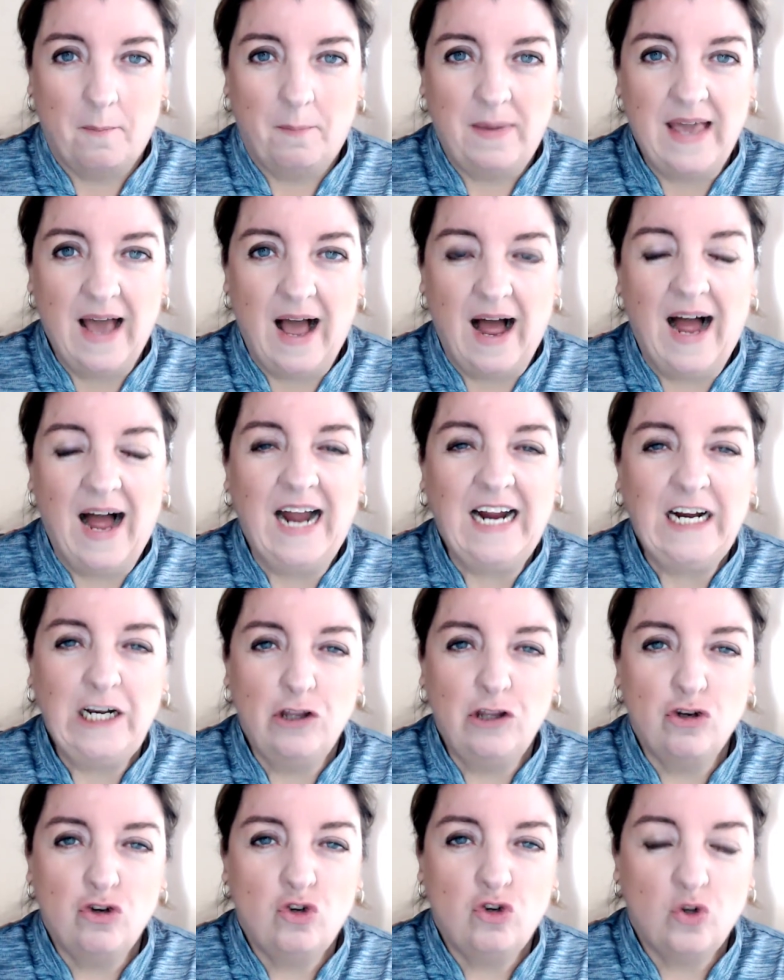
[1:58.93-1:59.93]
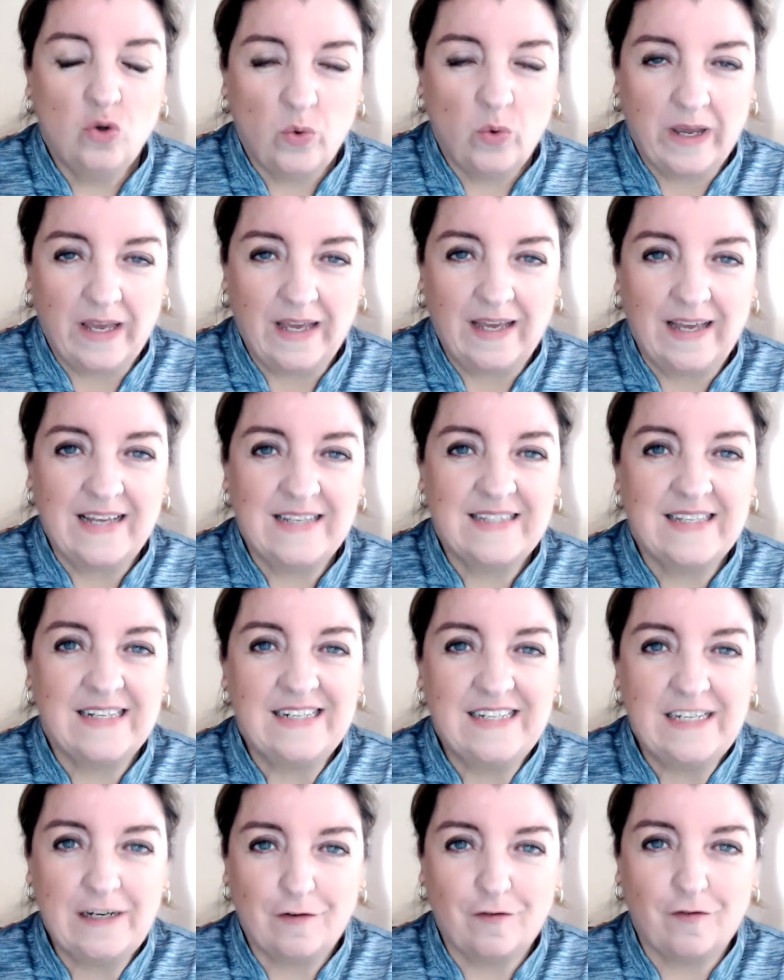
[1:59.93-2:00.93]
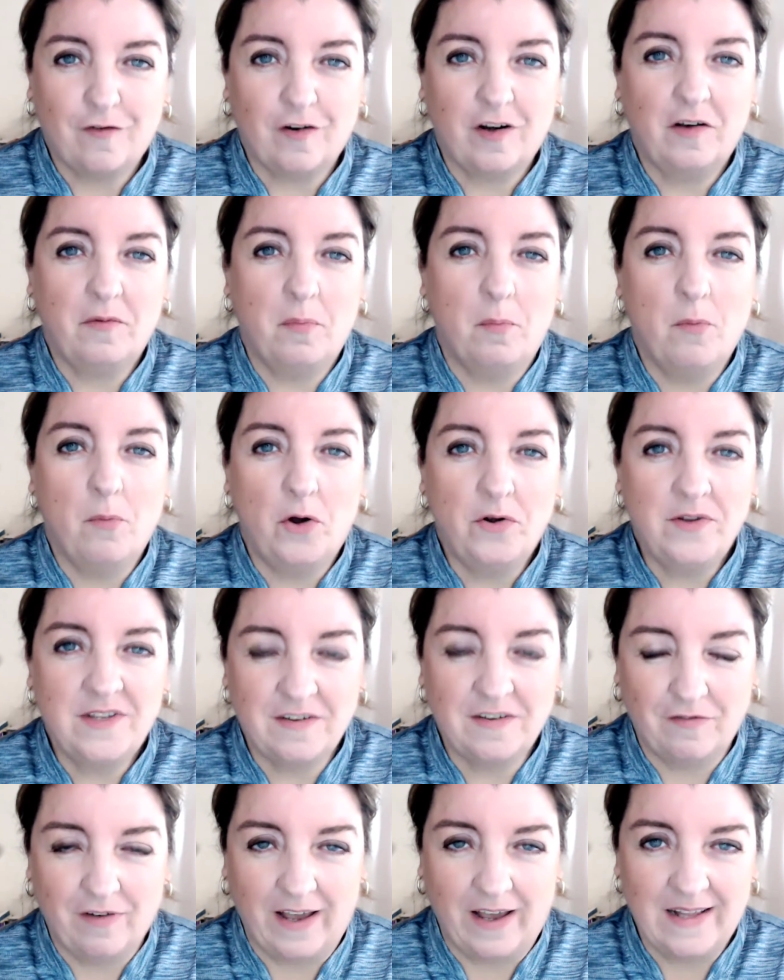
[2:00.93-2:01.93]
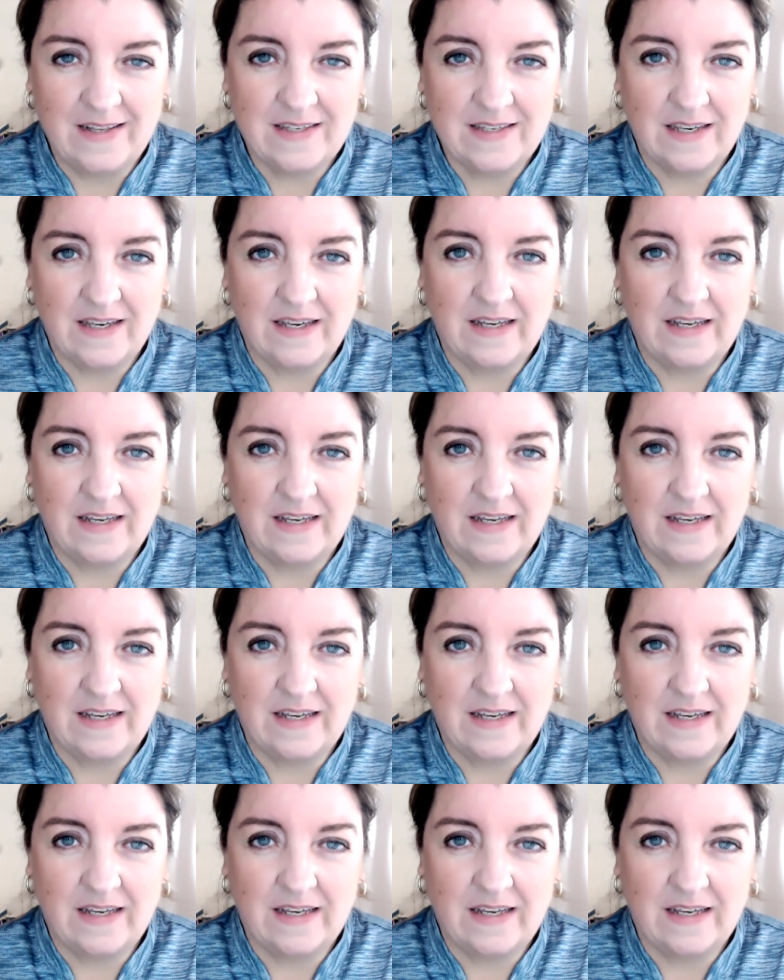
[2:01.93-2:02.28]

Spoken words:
behind the doing is a different motivator, a